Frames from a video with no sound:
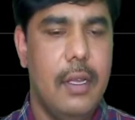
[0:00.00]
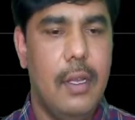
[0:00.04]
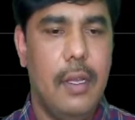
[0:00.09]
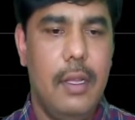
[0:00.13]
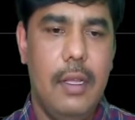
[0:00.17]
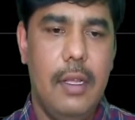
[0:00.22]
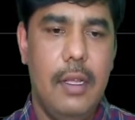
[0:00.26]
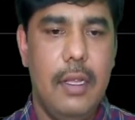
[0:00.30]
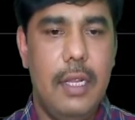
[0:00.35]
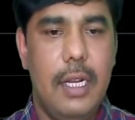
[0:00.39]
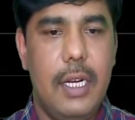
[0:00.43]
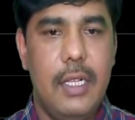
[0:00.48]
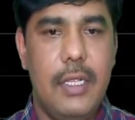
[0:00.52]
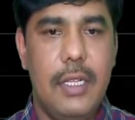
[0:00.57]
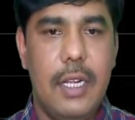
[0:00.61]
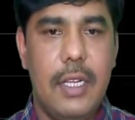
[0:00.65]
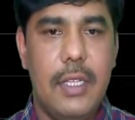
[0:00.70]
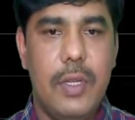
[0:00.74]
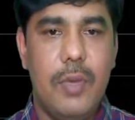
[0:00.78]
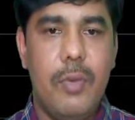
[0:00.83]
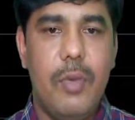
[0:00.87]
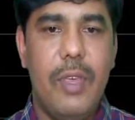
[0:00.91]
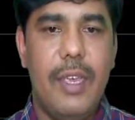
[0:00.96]
That is
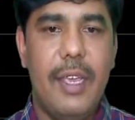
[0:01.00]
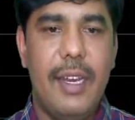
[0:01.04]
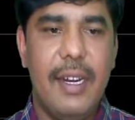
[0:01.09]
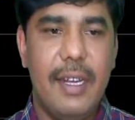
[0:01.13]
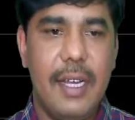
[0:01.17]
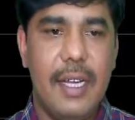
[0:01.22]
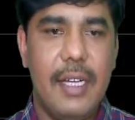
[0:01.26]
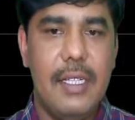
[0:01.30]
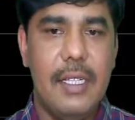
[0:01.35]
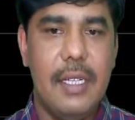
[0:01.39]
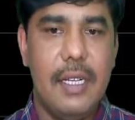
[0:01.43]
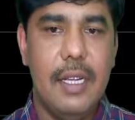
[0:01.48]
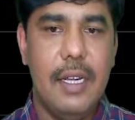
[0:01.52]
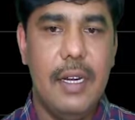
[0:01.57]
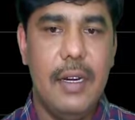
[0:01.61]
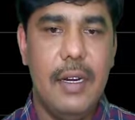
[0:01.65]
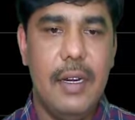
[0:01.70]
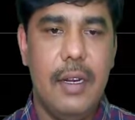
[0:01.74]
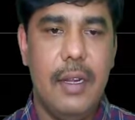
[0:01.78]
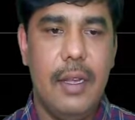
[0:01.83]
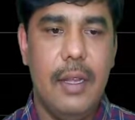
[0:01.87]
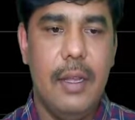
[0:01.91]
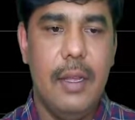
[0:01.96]
also we can consider,
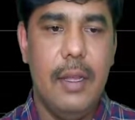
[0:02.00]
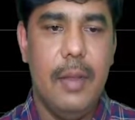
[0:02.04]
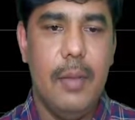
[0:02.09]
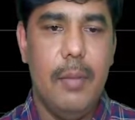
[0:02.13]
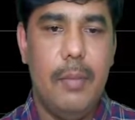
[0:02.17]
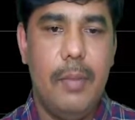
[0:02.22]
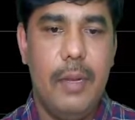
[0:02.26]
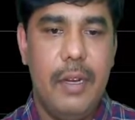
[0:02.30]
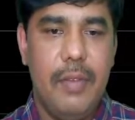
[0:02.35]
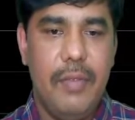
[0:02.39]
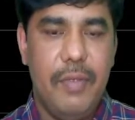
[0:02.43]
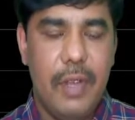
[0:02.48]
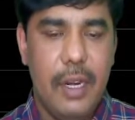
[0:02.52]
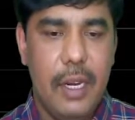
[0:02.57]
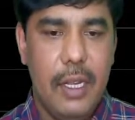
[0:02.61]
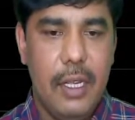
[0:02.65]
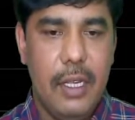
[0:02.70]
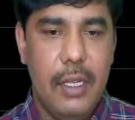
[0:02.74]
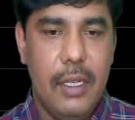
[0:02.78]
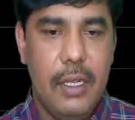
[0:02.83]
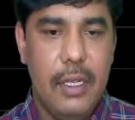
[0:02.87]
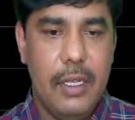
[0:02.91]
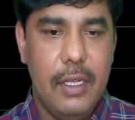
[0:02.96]
but for
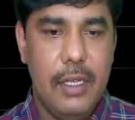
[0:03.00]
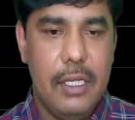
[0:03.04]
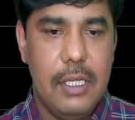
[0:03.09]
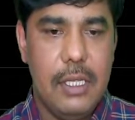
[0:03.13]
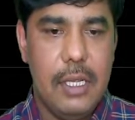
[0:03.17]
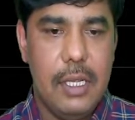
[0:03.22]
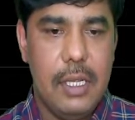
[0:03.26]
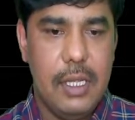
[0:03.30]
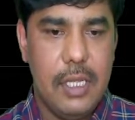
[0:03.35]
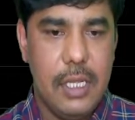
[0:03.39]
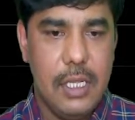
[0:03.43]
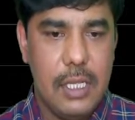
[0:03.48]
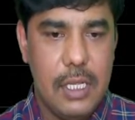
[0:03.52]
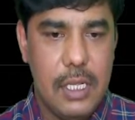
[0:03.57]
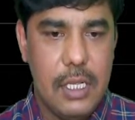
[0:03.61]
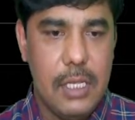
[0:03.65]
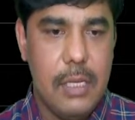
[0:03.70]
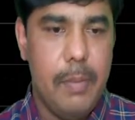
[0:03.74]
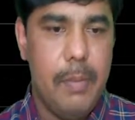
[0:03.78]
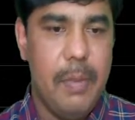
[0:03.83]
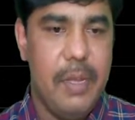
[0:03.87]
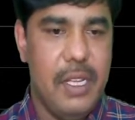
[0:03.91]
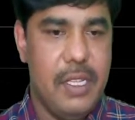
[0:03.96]
this is the
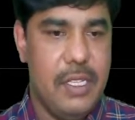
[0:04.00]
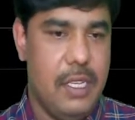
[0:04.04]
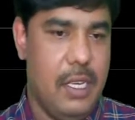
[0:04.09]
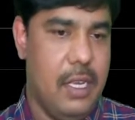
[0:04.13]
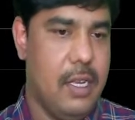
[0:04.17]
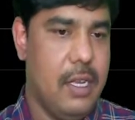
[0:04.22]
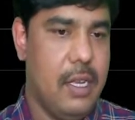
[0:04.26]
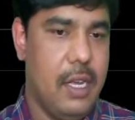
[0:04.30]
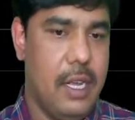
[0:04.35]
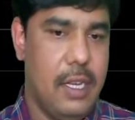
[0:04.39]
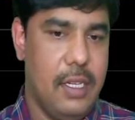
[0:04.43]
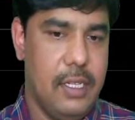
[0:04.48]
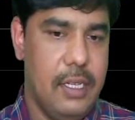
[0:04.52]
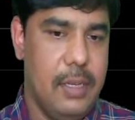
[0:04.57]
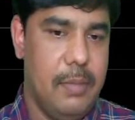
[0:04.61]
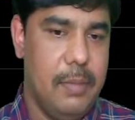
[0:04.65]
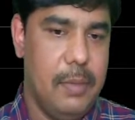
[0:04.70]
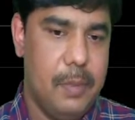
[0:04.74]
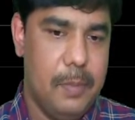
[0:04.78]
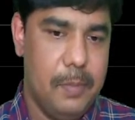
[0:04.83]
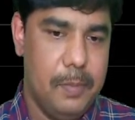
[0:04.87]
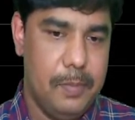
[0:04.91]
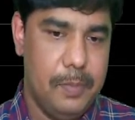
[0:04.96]
basic concept.